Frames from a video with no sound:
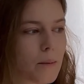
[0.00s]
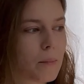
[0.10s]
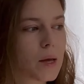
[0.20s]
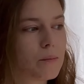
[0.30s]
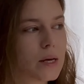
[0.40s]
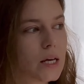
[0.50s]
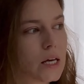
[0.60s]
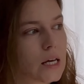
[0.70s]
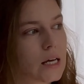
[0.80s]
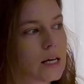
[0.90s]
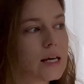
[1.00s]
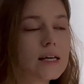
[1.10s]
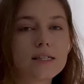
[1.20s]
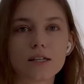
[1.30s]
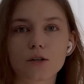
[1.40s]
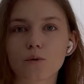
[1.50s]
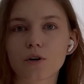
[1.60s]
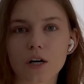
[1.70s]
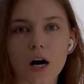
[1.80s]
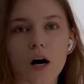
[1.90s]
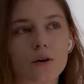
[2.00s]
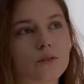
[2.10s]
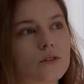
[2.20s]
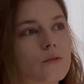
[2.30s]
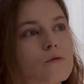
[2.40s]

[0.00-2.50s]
maybe easier workout